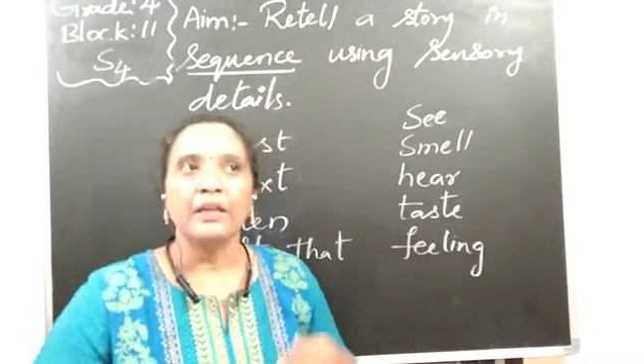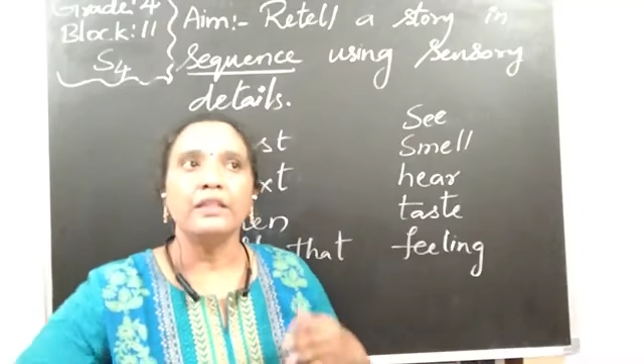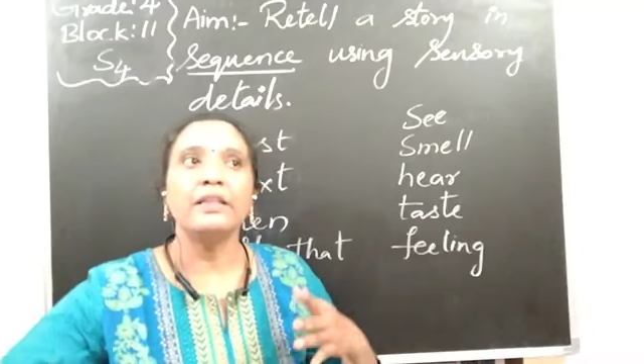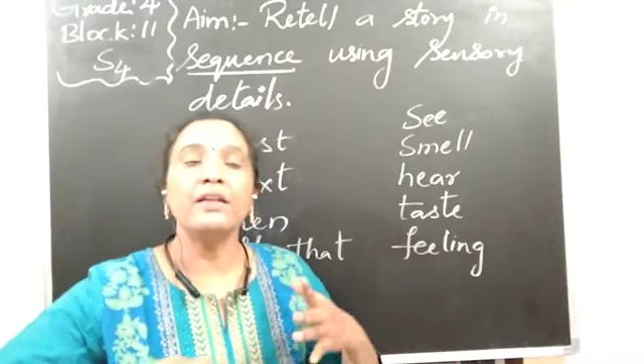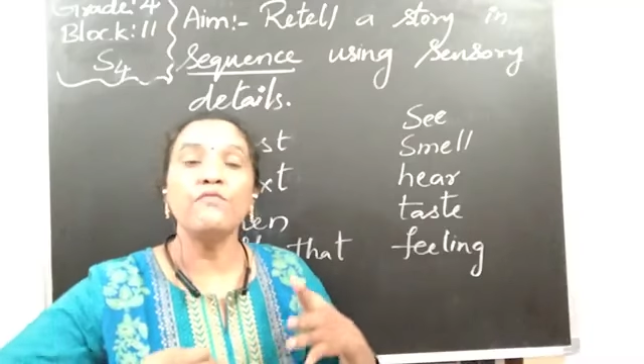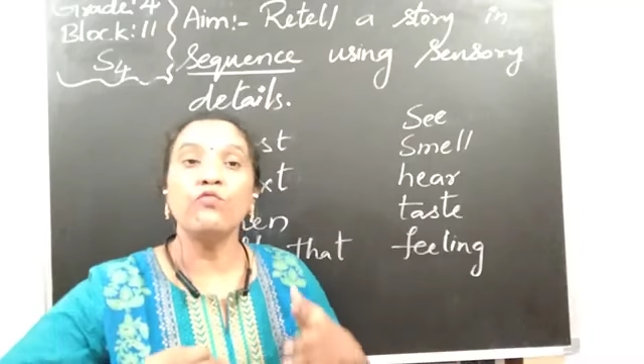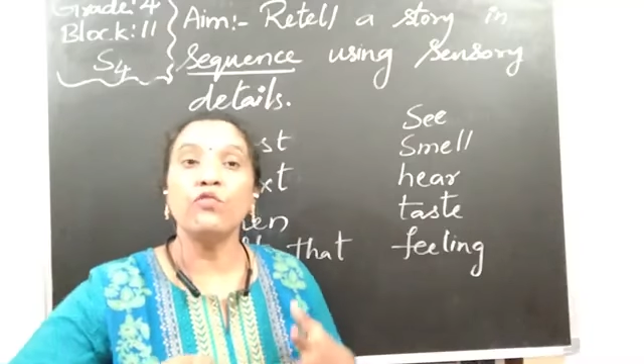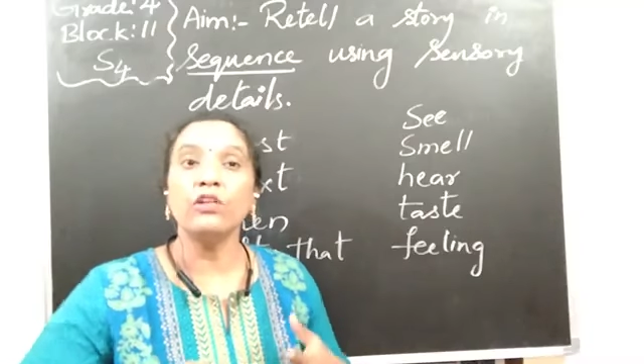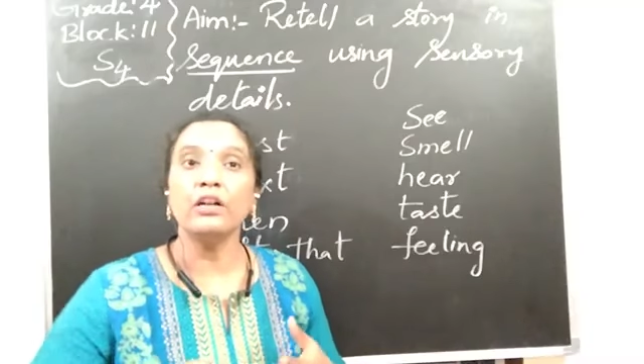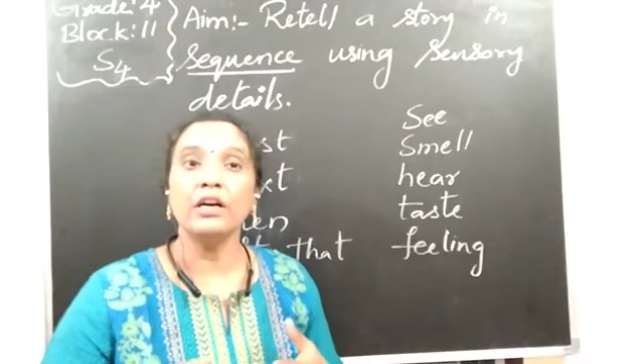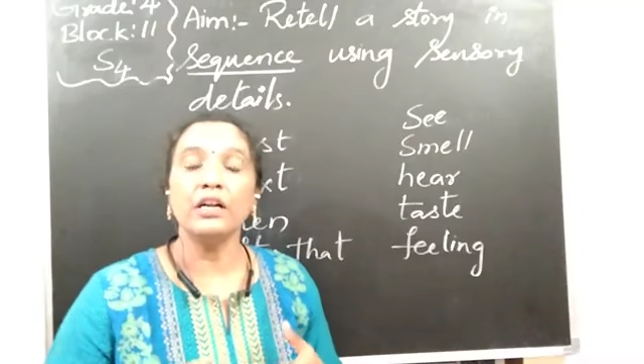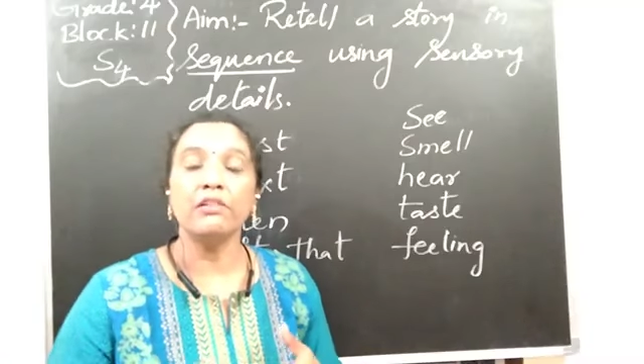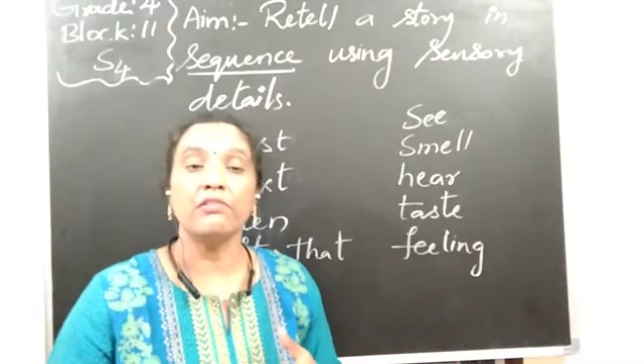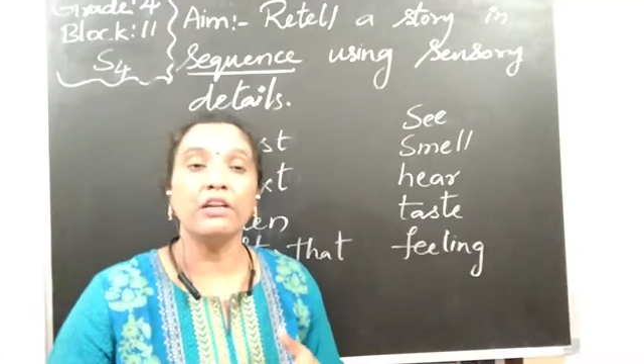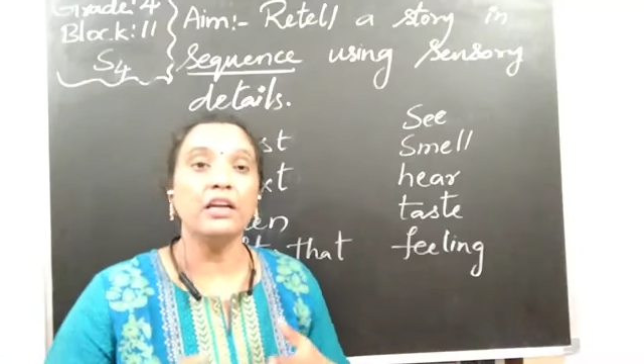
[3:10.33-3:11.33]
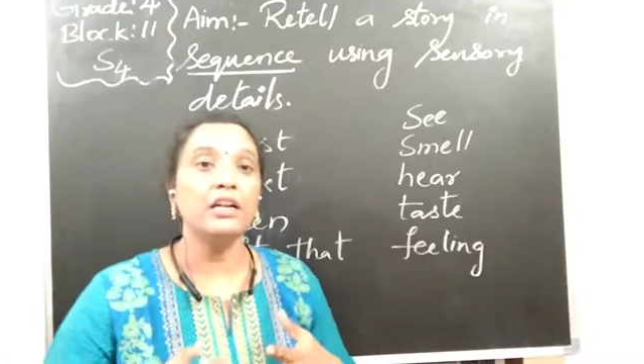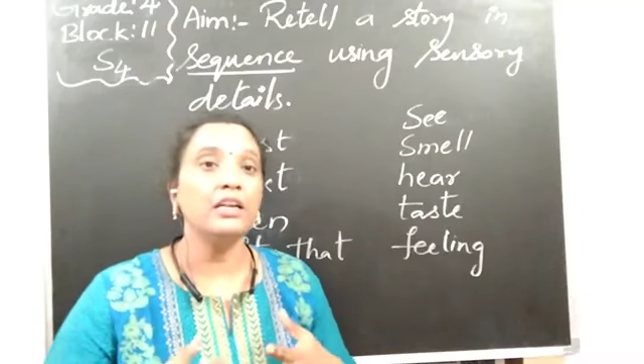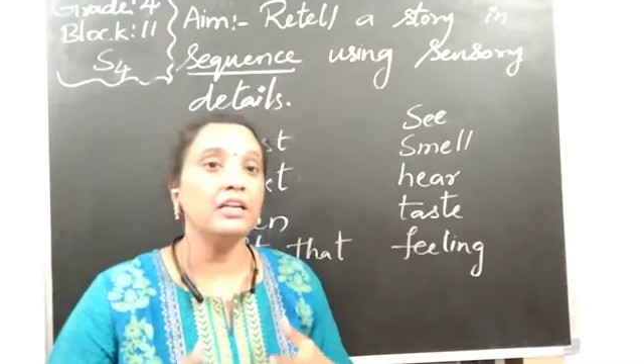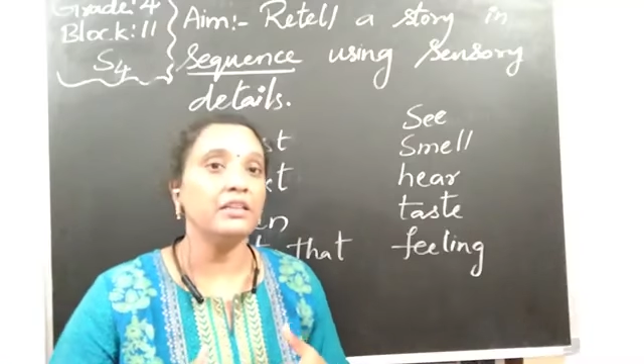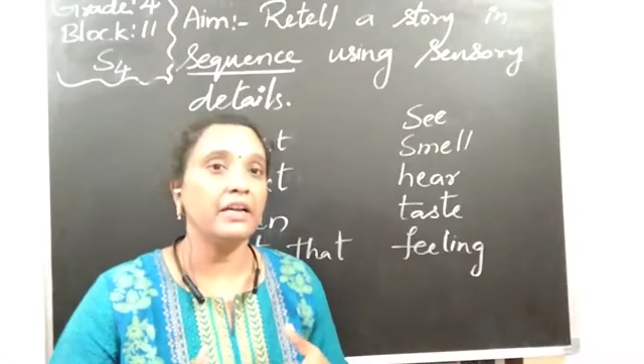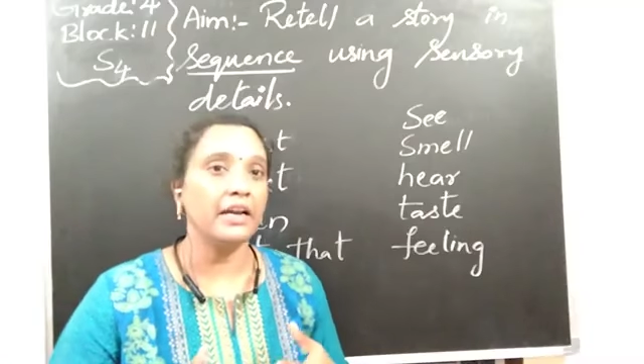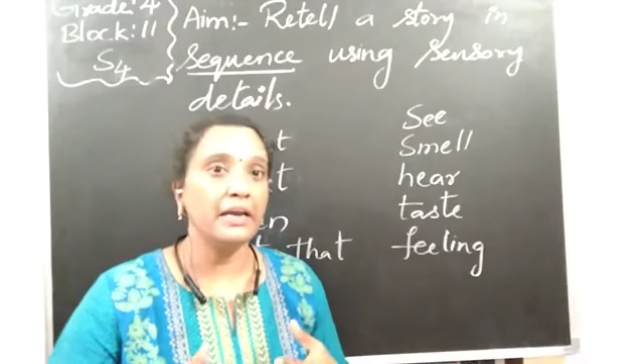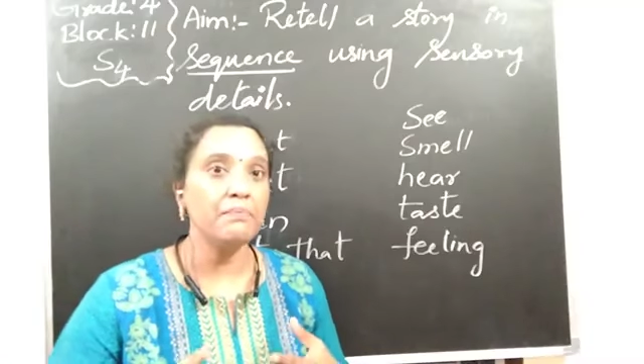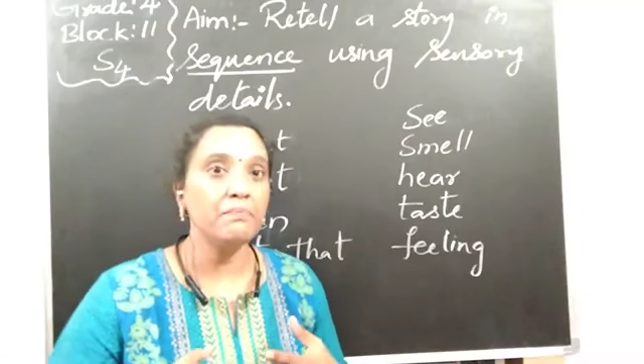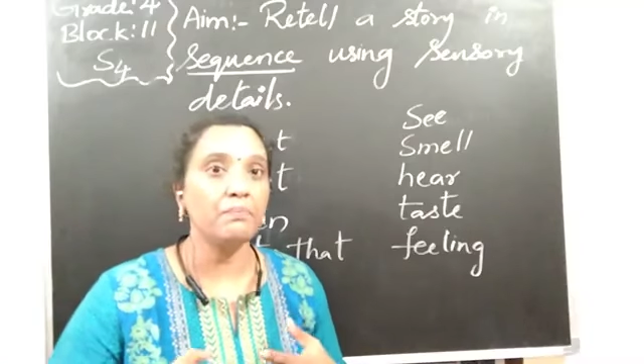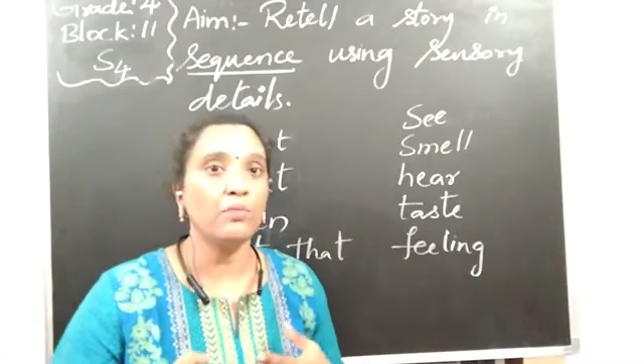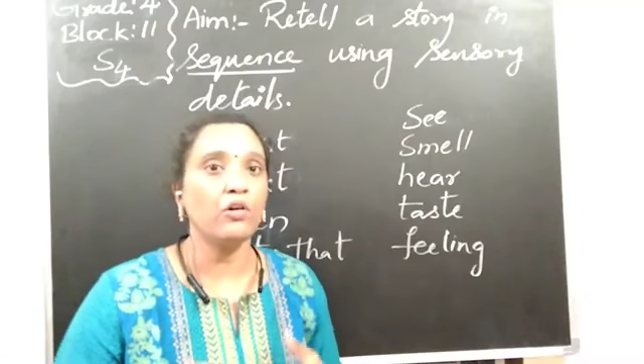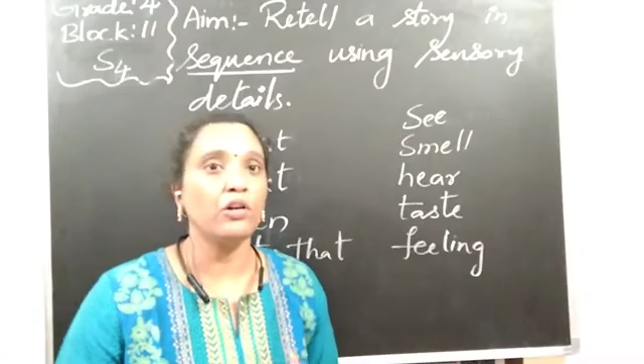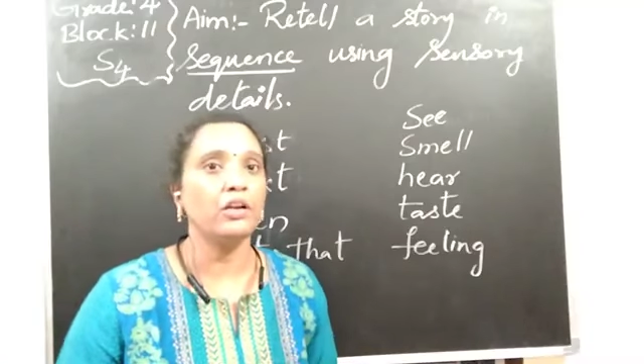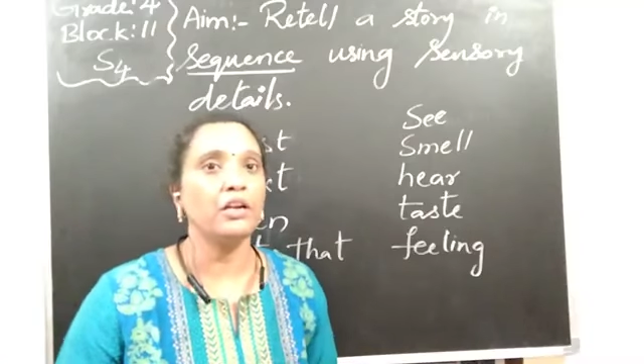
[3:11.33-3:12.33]
then what are really the
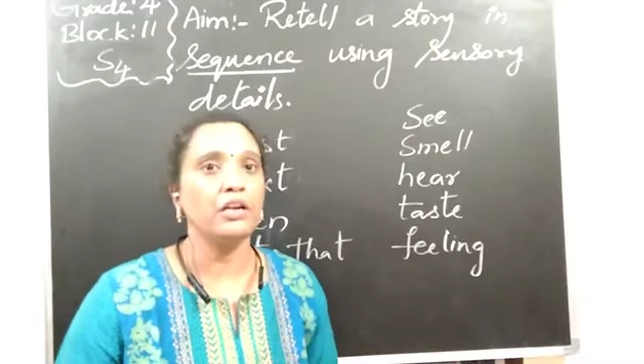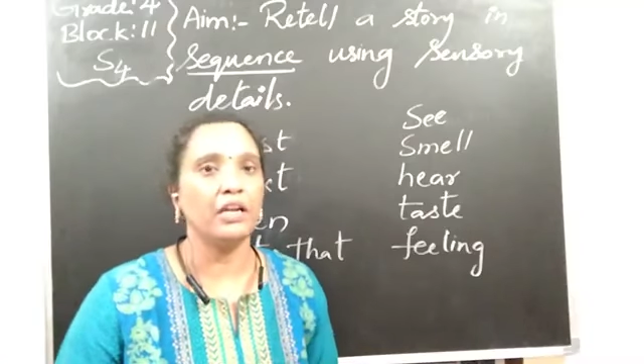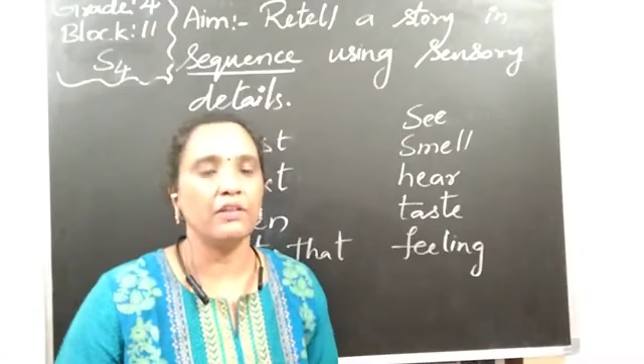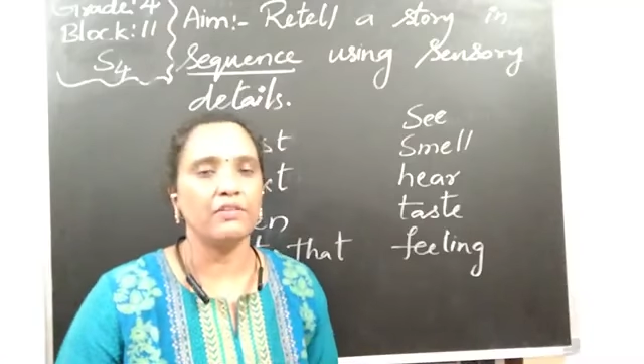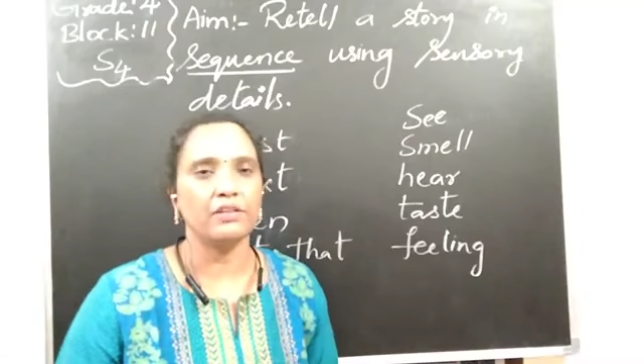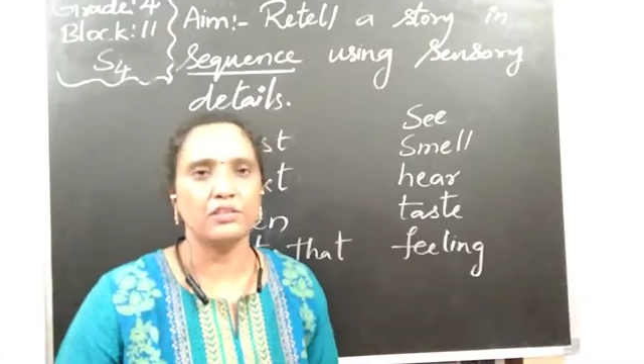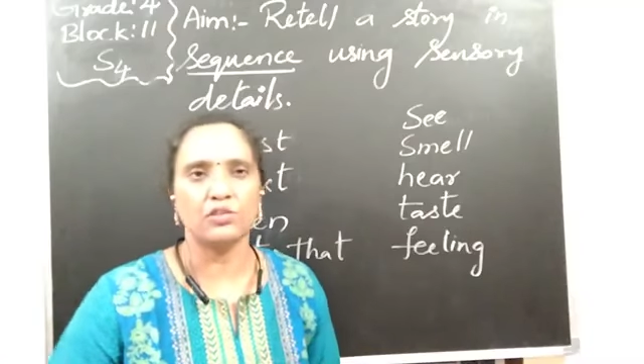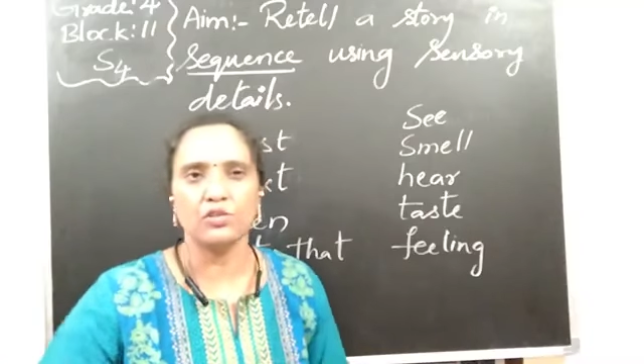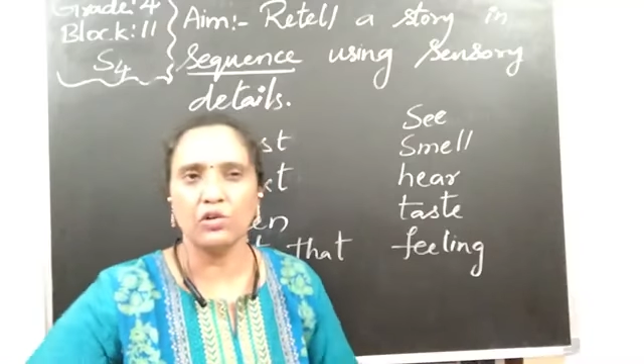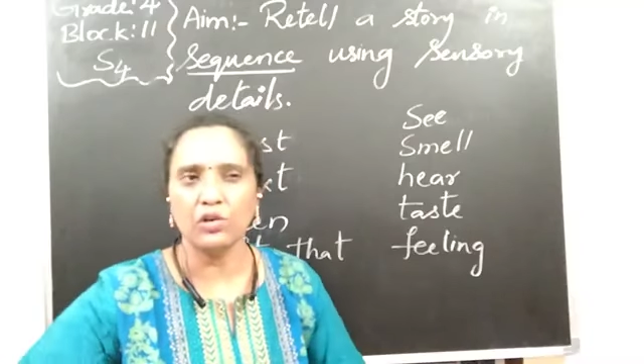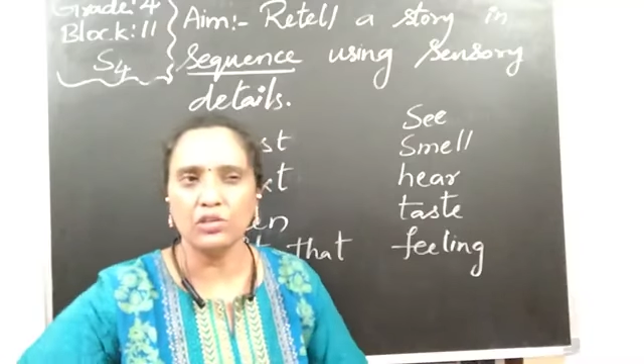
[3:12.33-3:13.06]
important events?